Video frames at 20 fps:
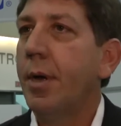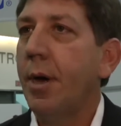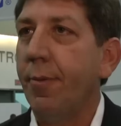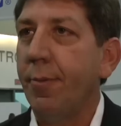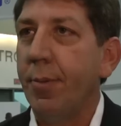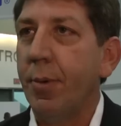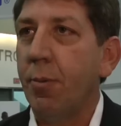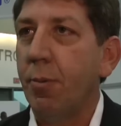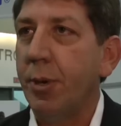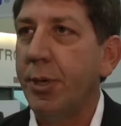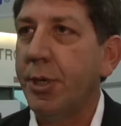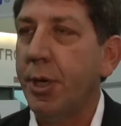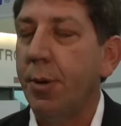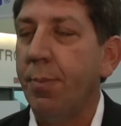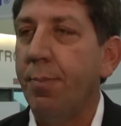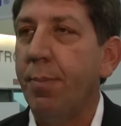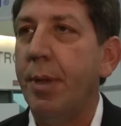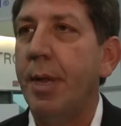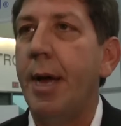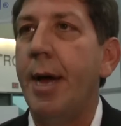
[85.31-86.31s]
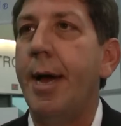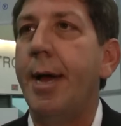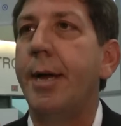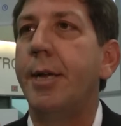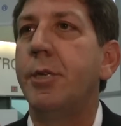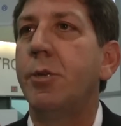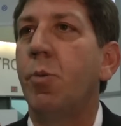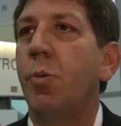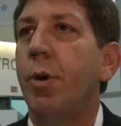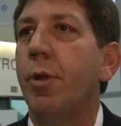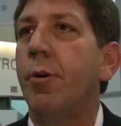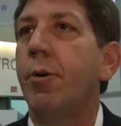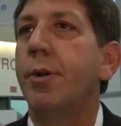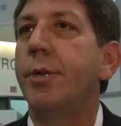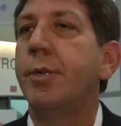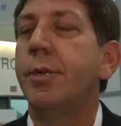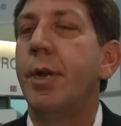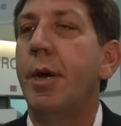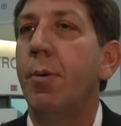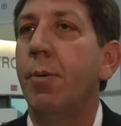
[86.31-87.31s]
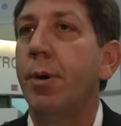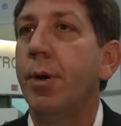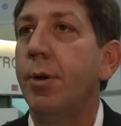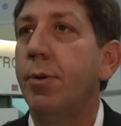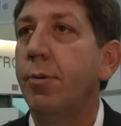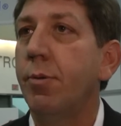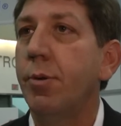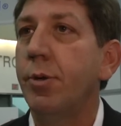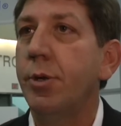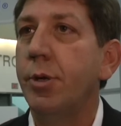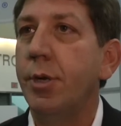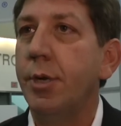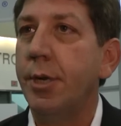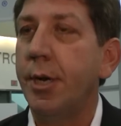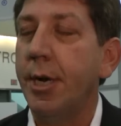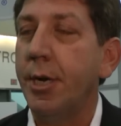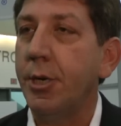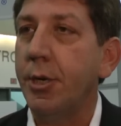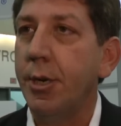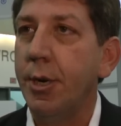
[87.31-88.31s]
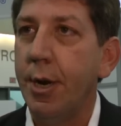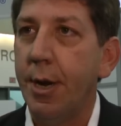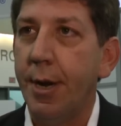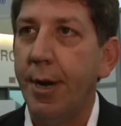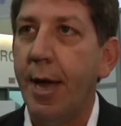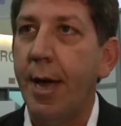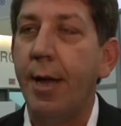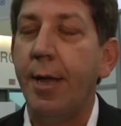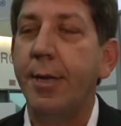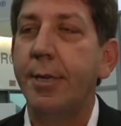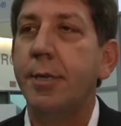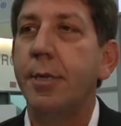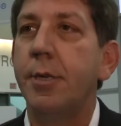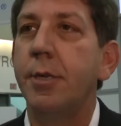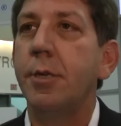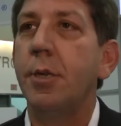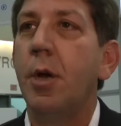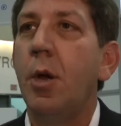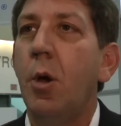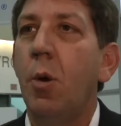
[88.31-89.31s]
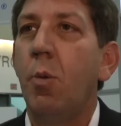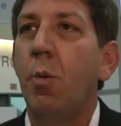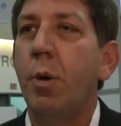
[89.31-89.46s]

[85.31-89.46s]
government risk compliance, whether it's network intrusion detection and analysis,